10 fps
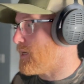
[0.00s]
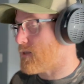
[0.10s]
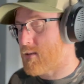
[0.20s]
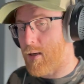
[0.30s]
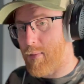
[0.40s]

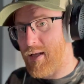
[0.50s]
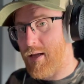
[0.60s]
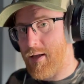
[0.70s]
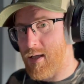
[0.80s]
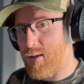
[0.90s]
sum
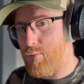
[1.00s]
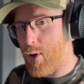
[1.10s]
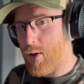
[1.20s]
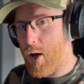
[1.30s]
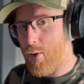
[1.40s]
anything to
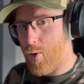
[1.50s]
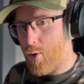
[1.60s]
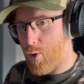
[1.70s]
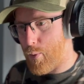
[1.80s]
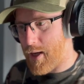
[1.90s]
mono,
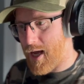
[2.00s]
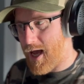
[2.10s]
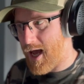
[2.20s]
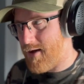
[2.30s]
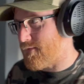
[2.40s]
or we have